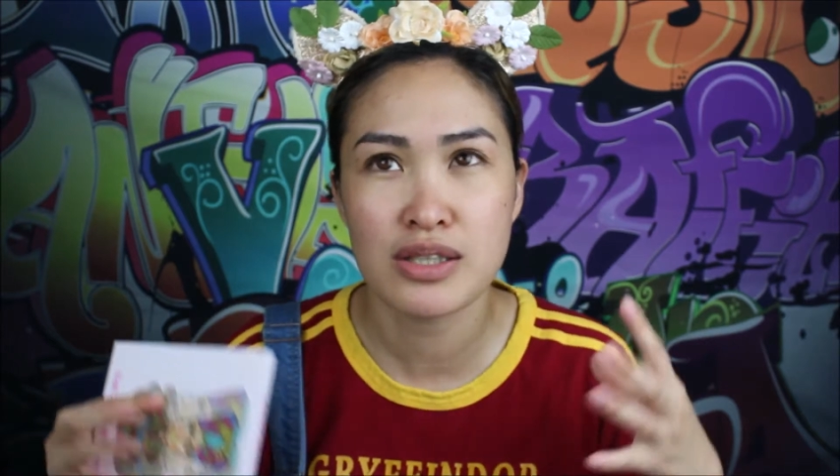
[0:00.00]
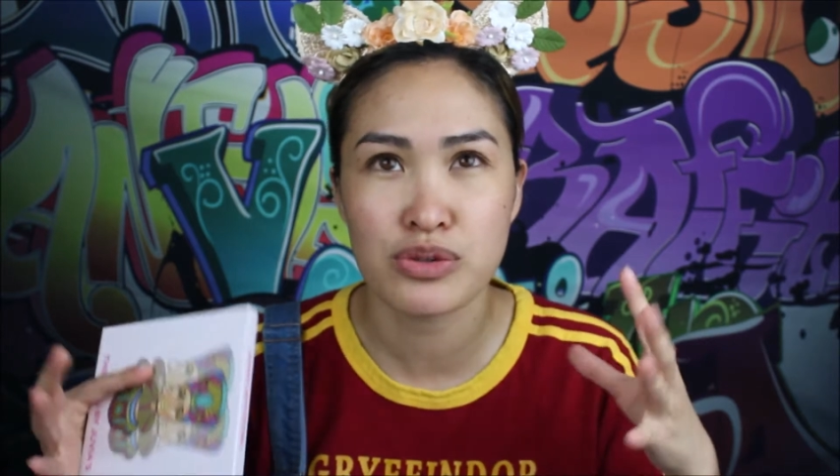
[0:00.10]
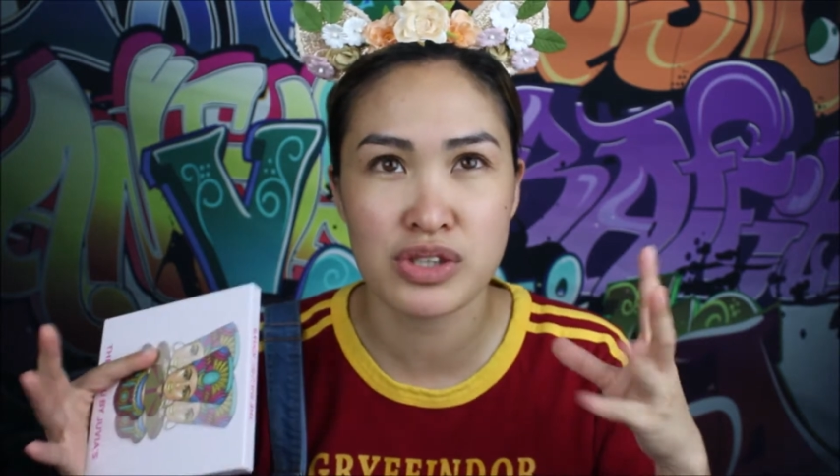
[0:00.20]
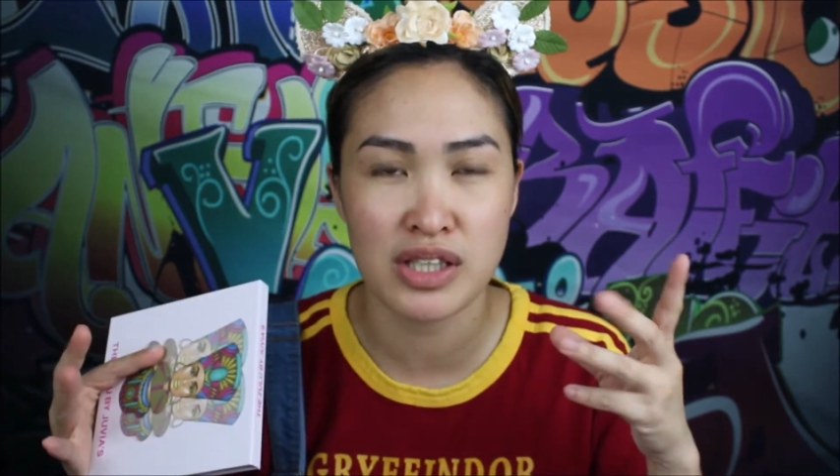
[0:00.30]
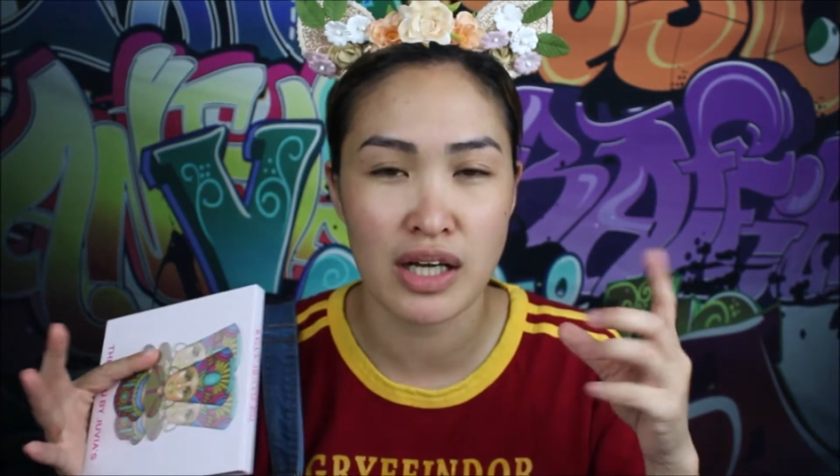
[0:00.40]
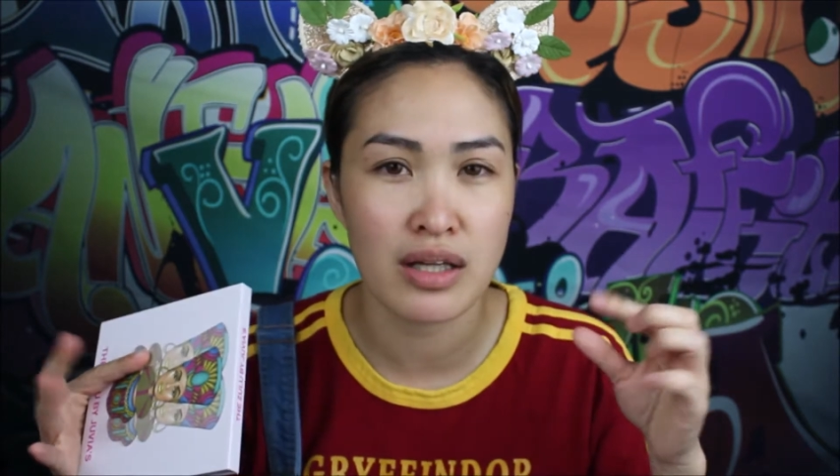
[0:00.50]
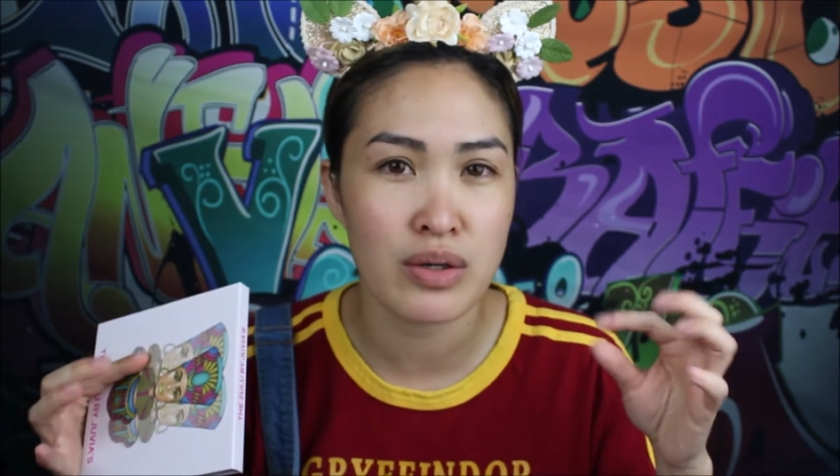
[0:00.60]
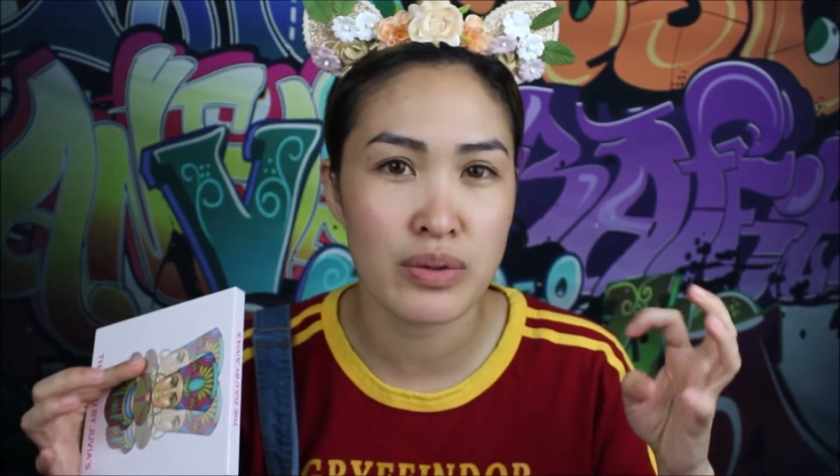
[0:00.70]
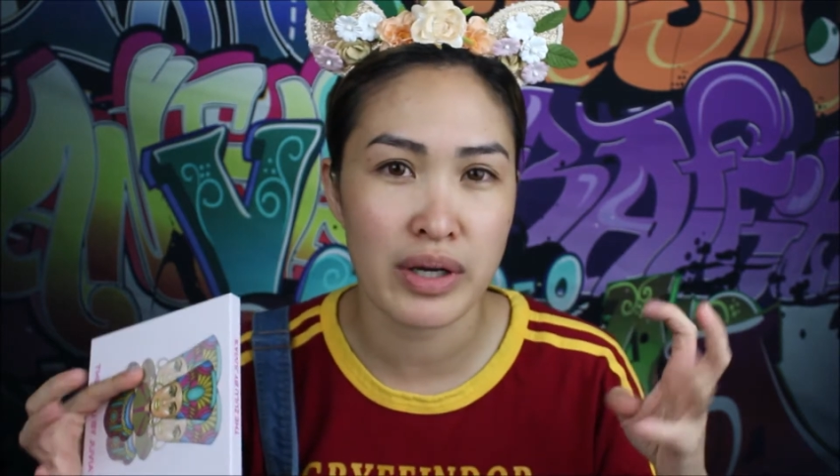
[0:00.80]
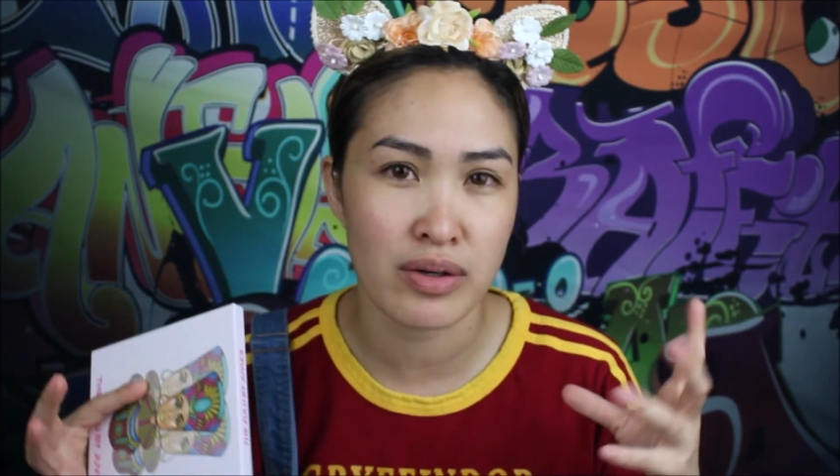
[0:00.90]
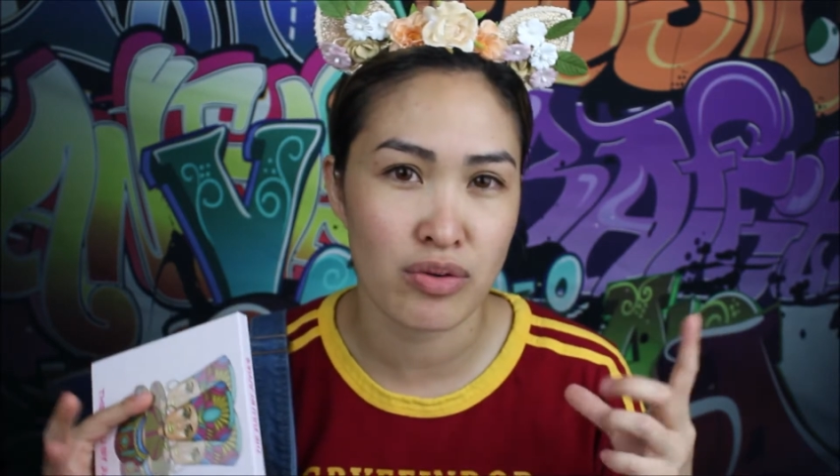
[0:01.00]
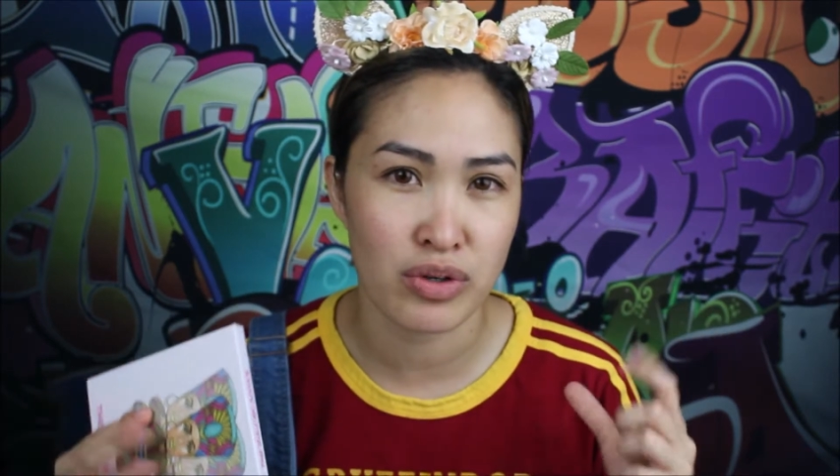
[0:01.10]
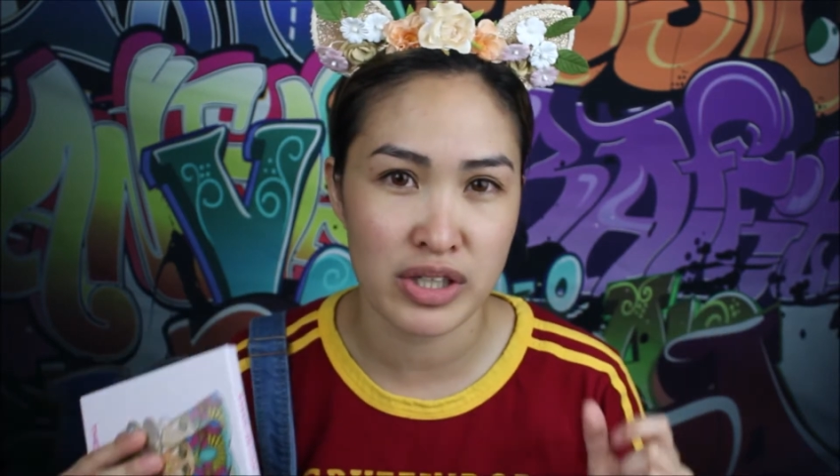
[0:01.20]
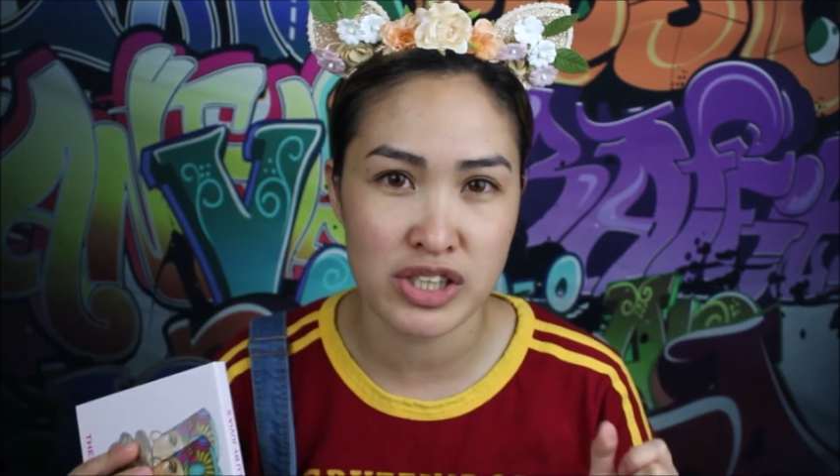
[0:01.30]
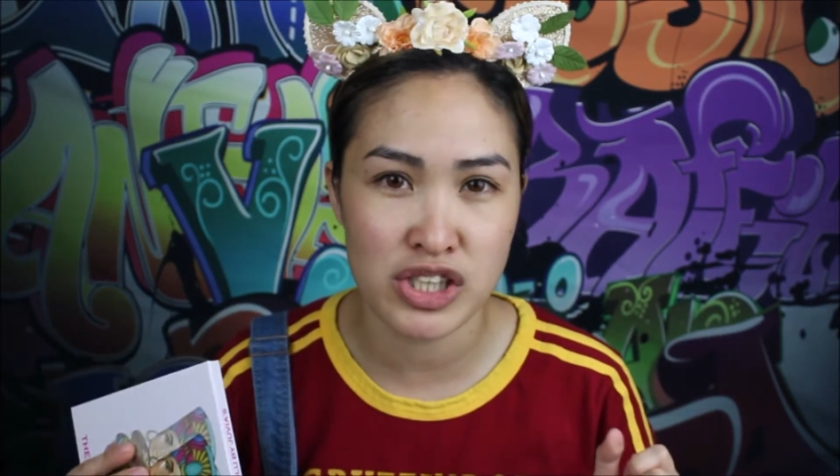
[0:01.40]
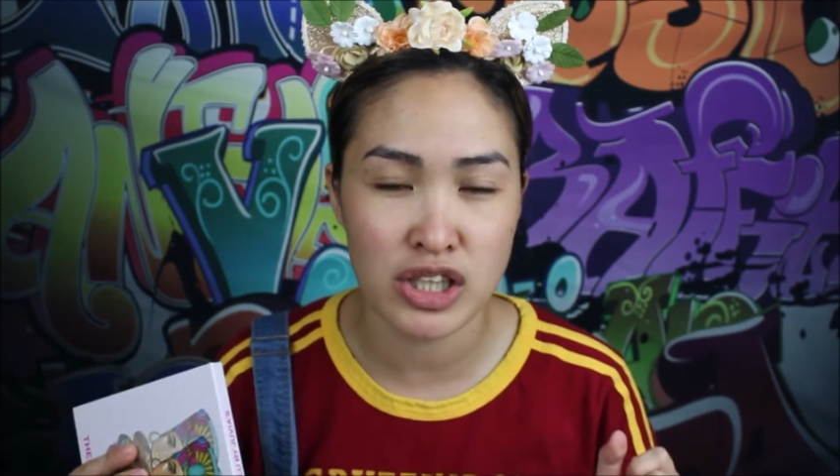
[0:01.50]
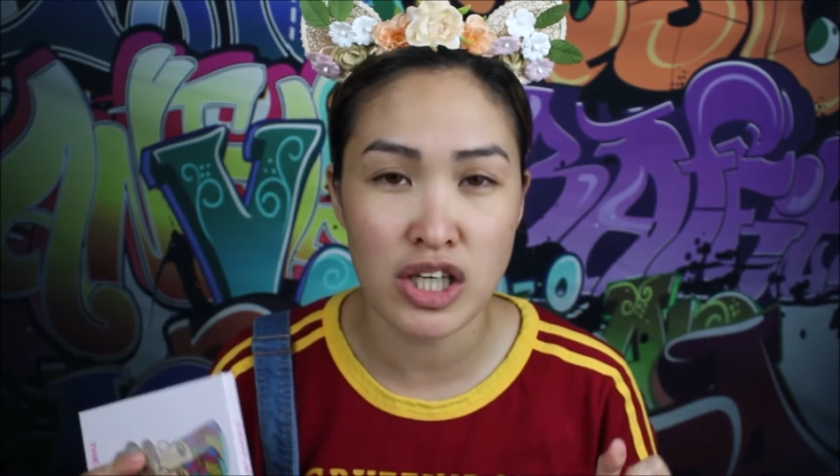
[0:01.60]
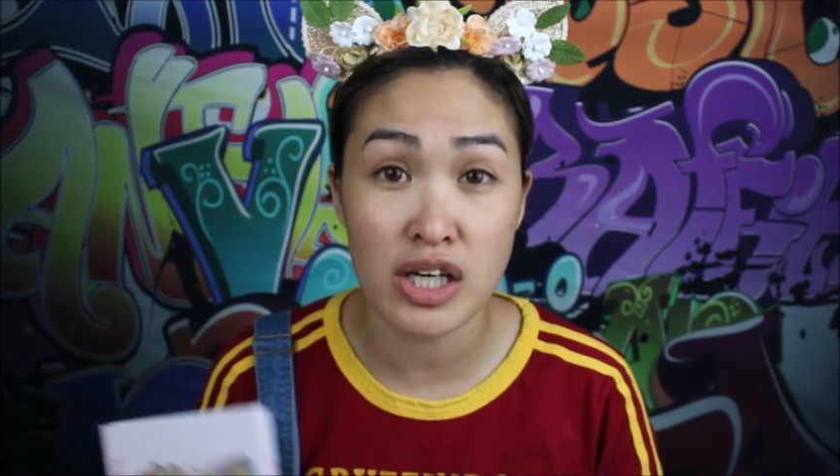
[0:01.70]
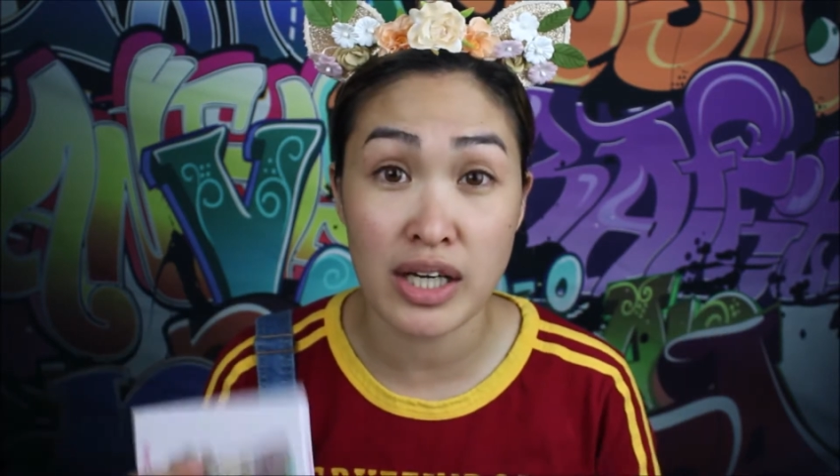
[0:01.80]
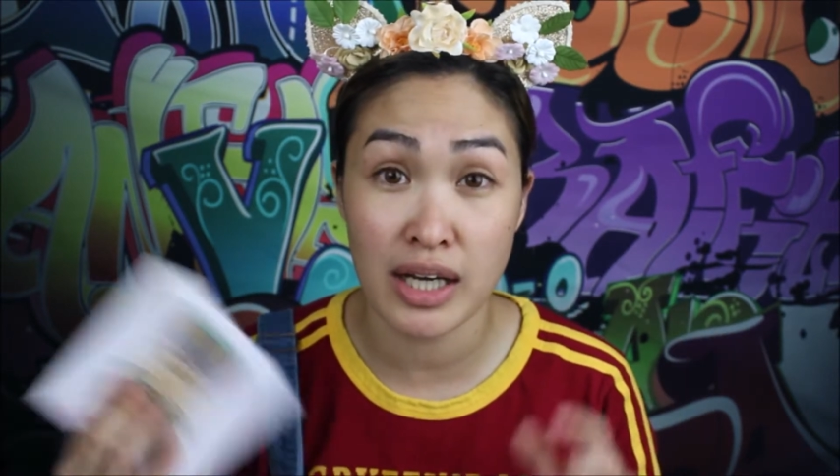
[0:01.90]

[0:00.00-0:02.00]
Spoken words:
those yellow and orange look.